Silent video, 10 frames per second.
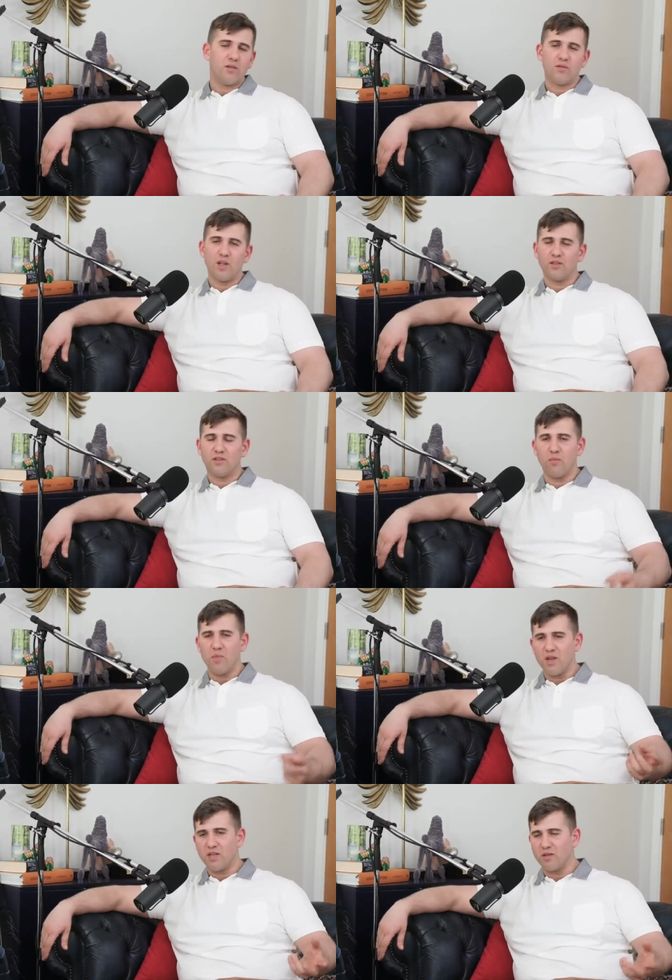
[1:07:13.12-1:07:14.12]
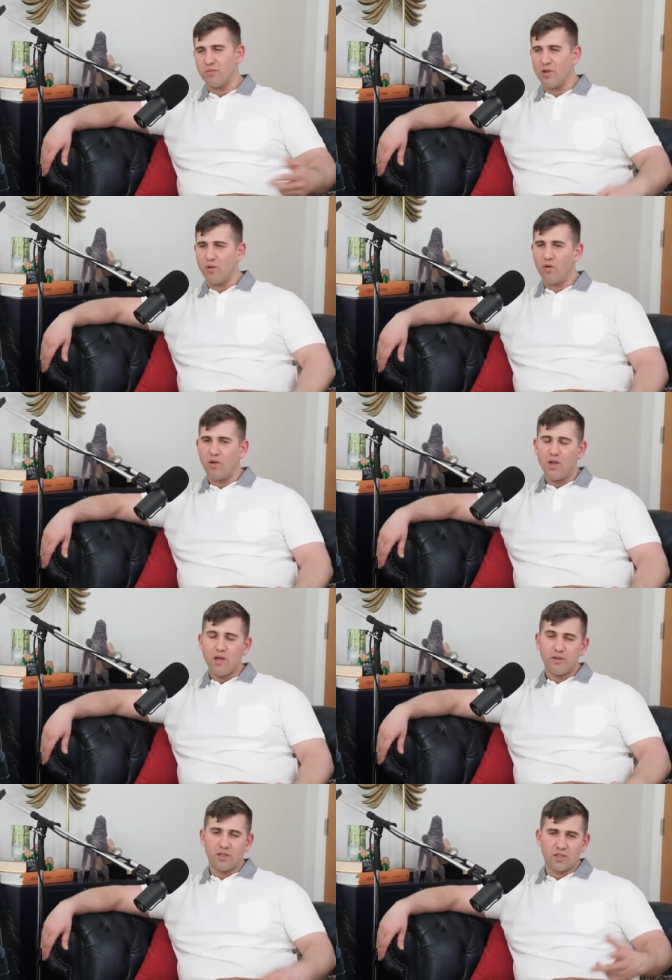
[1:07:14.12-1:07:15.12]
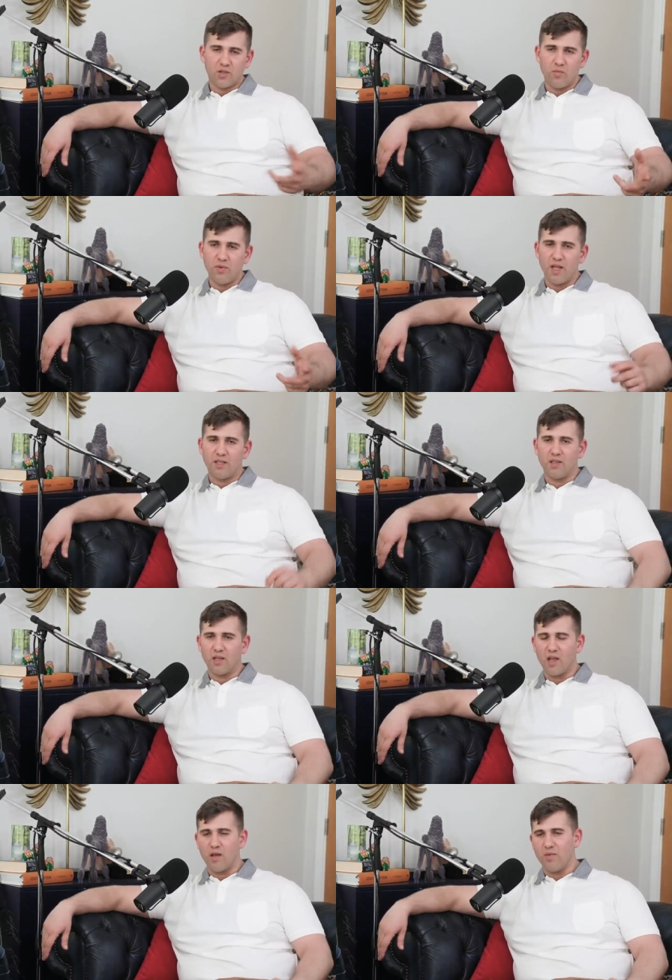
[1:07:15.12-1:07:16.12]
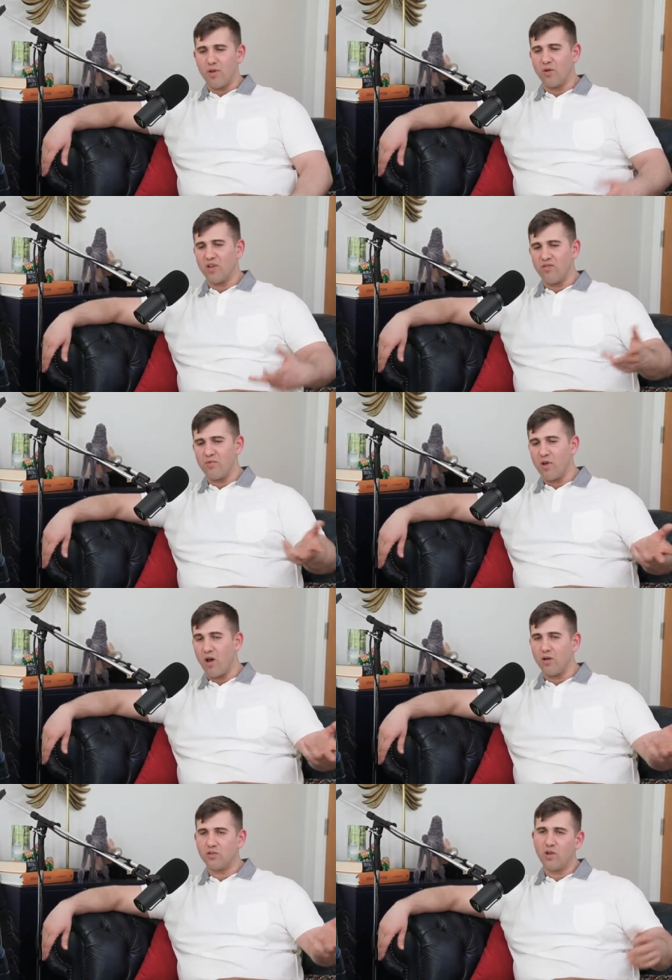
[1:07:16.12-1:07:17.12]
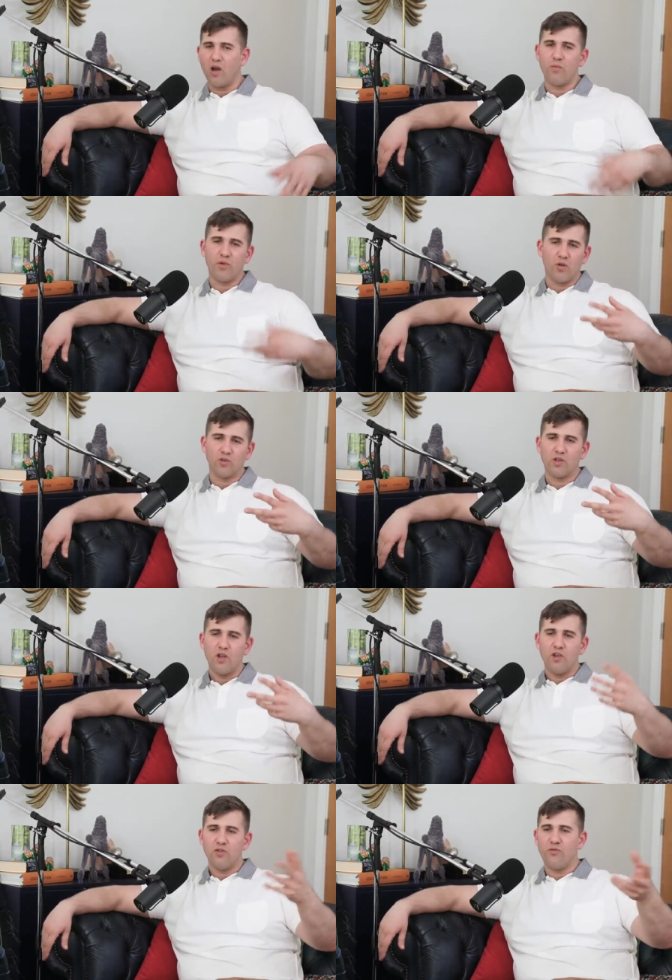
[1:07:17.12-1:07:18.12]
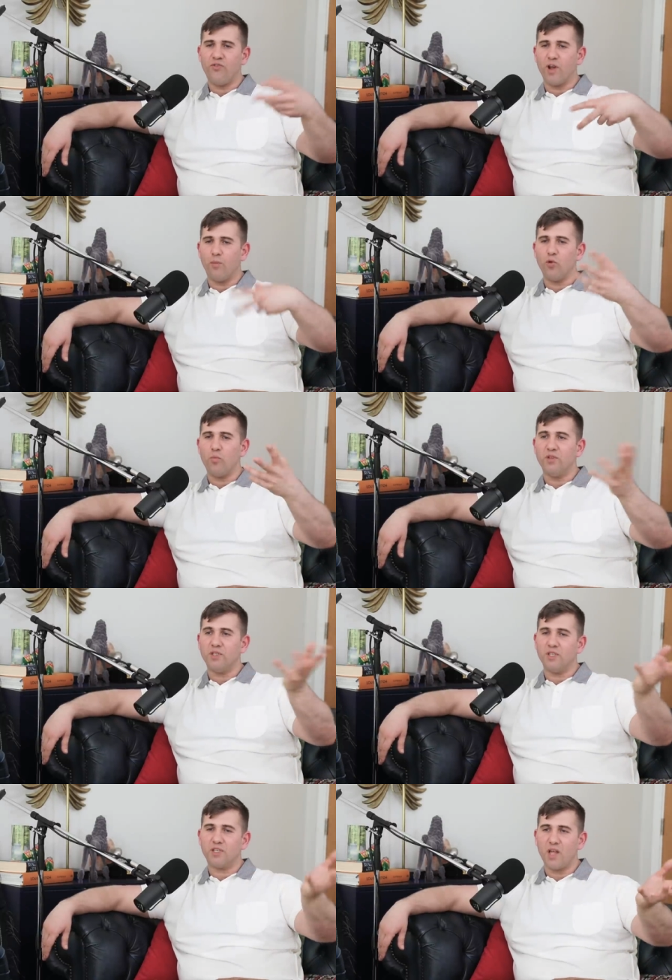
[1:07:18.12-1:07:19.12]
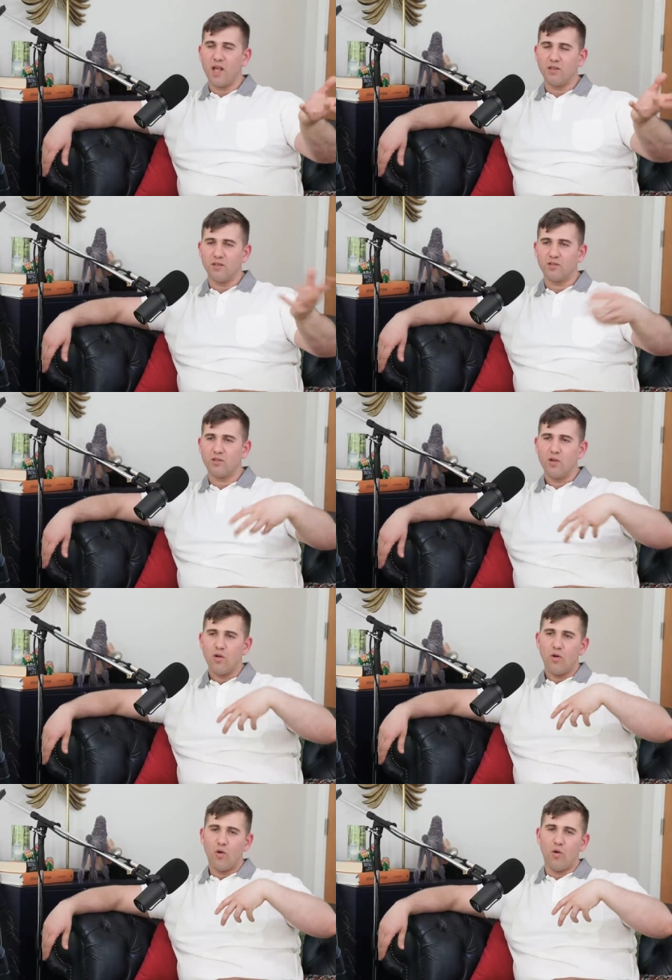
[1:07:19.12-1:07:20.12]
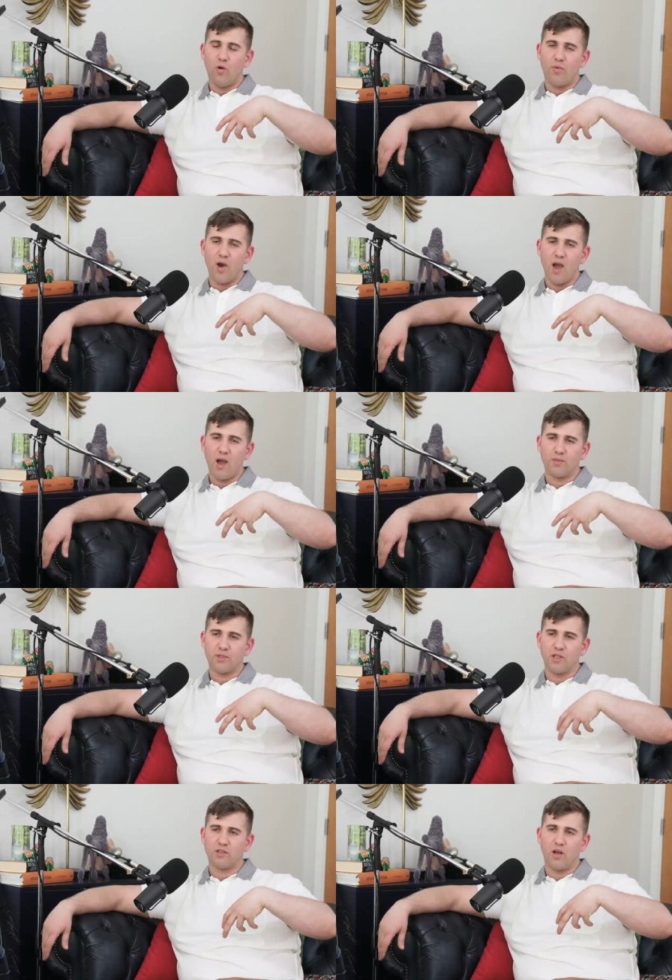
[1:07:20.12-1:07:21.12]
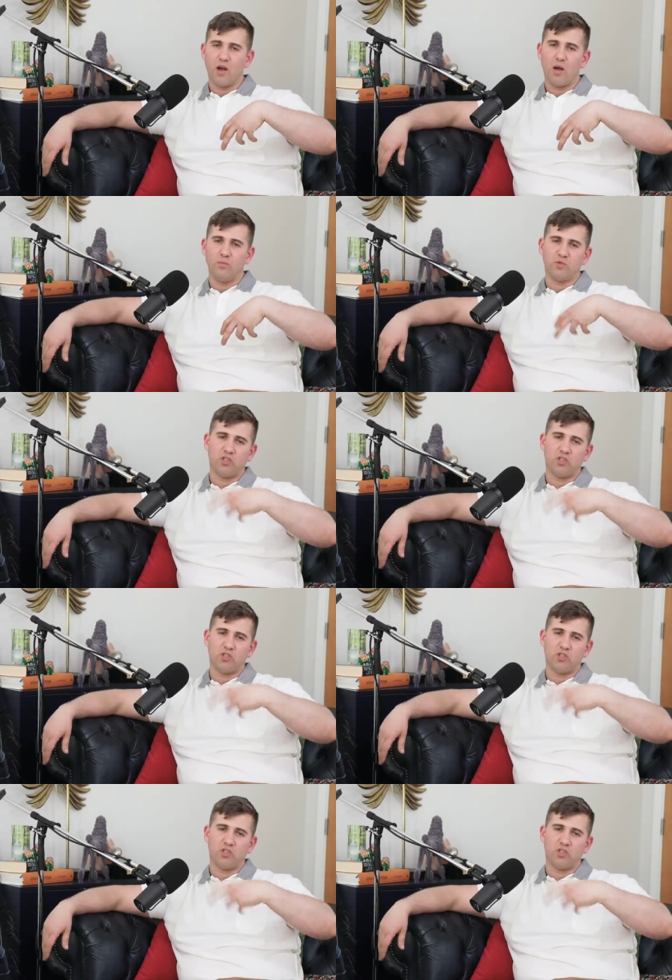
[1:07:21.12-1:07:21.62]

that diminishing me or discriminating against me or giving me a hard time because you think I'm not meeting the standards, or perhaps that I'm